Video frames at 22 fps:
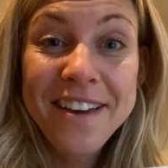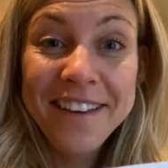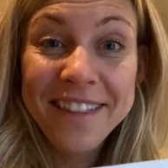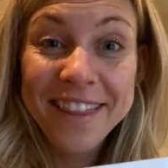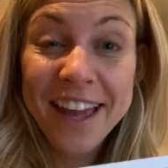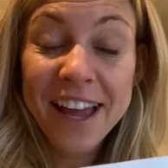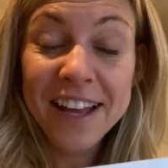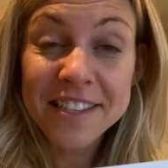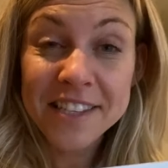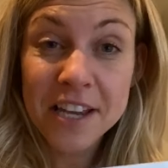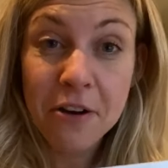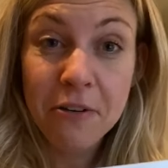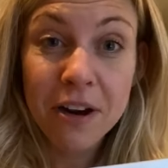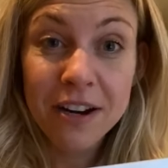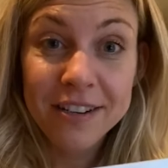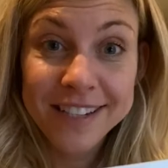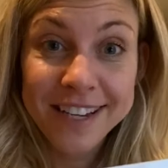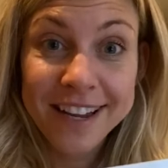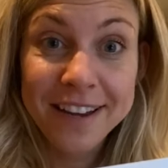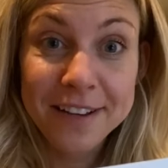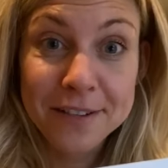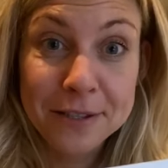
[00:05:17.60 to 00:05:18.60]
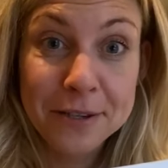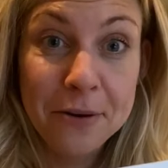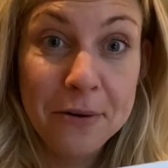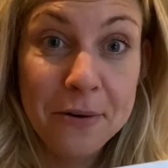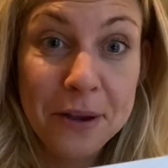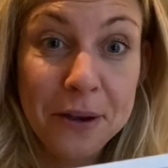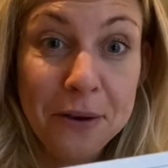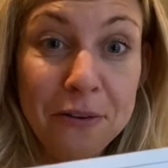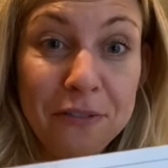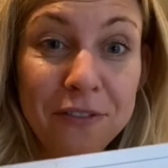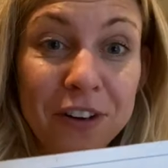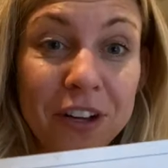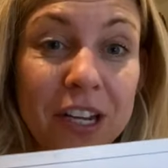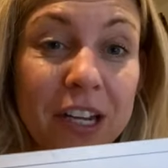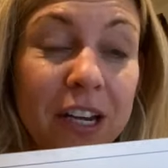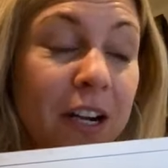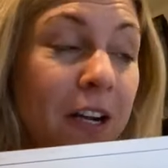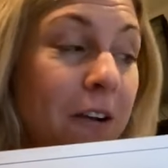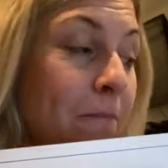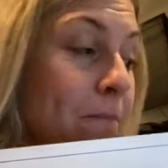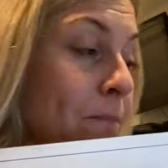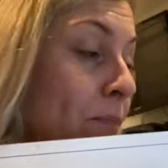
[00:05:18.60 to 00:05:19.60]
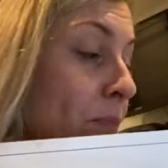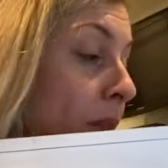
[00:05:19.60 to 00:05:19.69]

That's how our day is going over here.